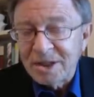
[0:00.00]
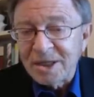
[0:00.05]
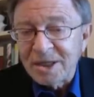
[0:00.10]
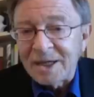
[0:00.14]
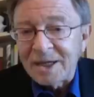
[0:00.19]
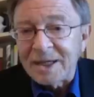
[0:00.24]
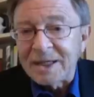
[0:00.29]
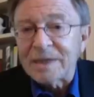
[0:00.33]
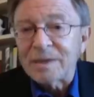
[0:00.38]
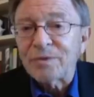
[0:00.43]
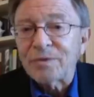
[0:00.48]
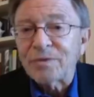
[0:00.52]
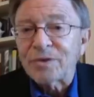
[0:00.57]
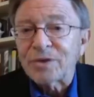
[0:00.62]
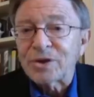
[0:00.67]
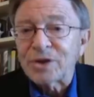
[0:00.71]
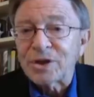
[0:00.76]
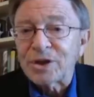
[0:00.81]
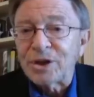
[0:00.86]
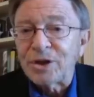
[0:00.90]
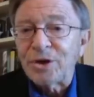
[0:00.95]
is for
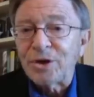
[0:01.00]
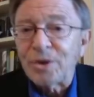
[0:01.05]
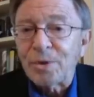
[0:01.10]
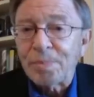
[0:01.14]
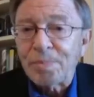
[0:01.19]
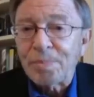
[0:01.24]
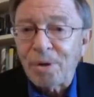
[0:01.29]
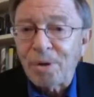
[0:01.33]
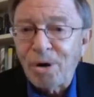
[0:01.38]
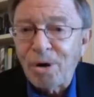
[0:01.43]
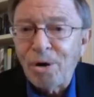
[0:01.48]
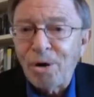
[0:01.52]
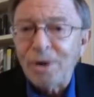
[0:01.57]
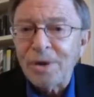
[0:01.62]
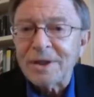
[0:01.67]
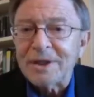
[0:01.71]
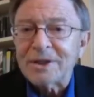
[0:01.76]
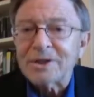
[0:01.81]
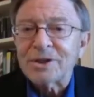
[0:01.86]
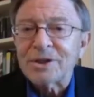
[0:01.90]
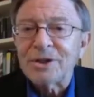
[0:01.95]
Senator Paul
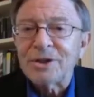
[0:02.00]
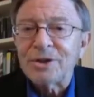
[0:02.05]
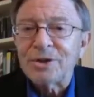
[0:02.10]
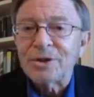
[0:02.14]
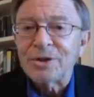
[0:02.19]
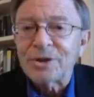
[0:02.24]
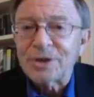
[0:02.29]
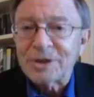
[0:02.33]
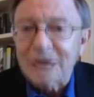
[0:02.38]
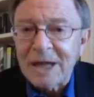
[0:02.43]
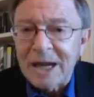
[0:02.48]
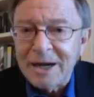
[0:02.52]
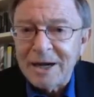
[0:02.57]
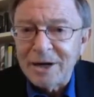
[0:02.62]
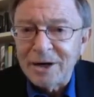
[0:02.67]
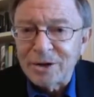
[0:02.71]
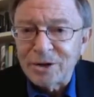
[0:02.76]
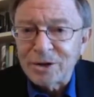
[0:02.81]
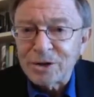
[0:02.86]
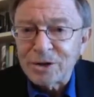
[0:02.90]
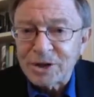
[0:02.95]
and Senator
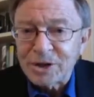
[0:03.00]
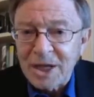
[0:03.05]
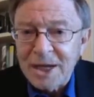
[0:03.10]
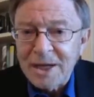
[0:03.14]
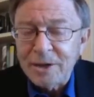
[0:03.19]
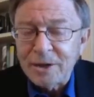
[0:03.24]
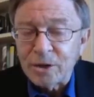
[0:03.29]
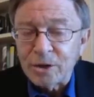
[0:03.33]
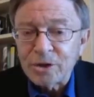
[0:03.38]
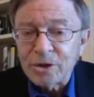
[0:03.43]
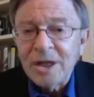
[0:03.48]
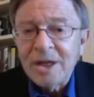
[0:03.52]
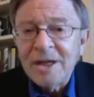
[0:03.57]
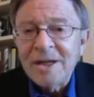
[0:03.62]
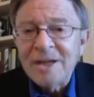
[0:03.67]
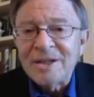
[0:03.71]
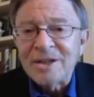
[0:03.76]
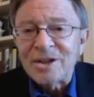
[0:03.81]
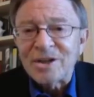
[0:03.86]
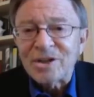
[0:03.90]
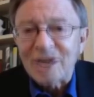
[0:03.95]
Sanders
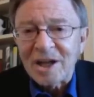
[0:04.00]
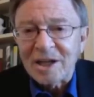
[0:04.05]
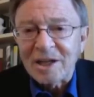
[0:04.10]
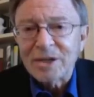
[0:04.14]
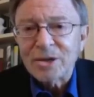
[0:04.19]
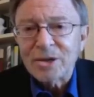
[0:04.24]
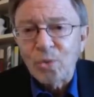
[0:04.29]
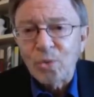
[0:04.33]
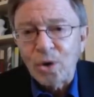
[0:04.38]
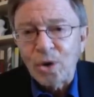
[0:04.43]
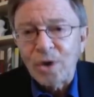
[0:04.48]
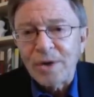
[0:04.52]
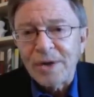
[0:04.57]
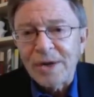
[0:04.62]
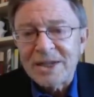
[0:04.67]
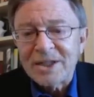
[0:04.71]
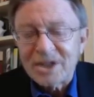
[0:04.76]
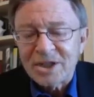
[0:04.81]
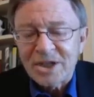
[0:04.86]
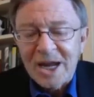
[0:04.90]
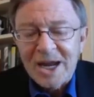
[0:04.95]
to tell us where
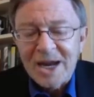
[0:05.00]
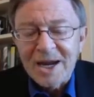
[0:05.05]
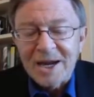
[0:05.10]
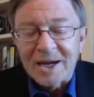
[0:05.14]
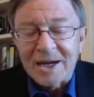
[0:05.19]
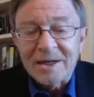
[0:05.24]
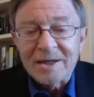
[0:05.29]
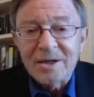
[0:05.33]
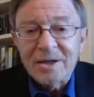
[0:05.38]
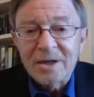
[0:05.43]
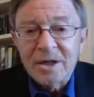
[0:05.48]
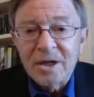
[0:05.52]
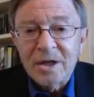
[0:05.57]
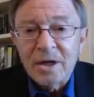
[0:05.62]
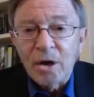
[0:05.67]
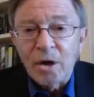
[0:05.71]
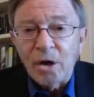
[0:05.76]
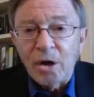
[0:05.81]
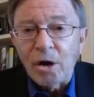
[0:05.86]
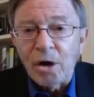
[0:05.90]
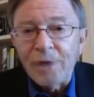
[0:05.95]
they stand
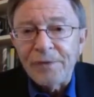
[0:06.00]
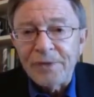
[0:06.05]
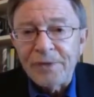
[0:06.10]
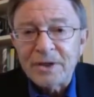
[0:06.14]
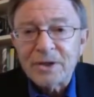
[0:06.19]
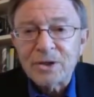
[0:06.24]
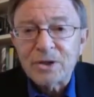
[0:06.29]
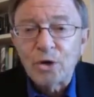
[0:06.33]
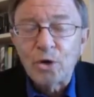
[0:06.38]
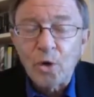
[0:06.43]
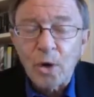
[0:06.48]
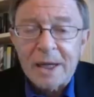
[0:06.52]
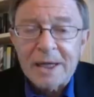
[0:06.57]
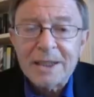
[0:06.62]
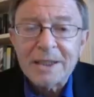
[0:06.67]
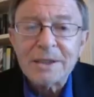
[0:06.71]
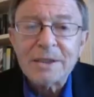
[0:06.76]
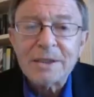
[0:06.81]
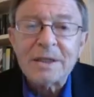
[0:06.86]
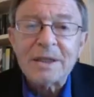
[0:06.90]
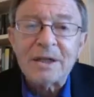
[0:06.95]
on this
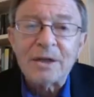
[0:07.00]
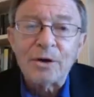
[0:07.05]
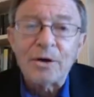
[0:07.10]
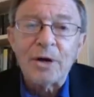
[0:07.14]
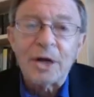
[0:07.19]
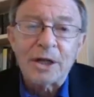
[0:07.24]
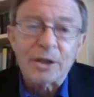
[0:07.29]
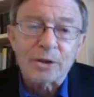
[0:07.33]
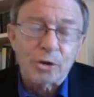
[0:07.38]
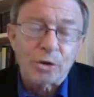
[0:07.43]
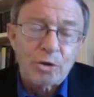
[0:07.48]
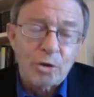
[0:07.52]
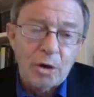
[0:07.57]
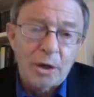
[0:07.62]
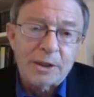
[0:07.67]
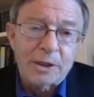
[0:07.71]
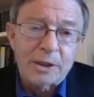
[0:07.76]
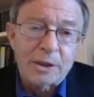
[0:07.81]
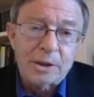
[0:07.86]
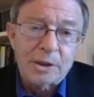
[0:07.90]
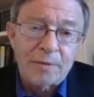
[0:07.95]
greatest international
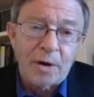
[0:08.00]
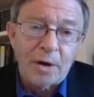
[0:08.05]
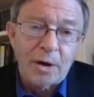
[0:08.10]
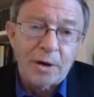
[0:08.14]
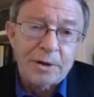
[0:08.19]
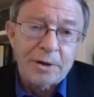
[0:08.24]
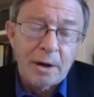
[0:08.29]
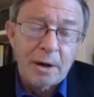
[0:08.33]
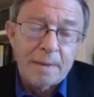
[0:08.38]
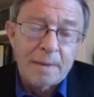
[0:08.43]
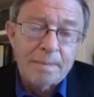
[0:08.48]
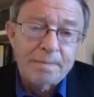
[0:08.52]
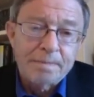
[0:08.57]
crisis of our time.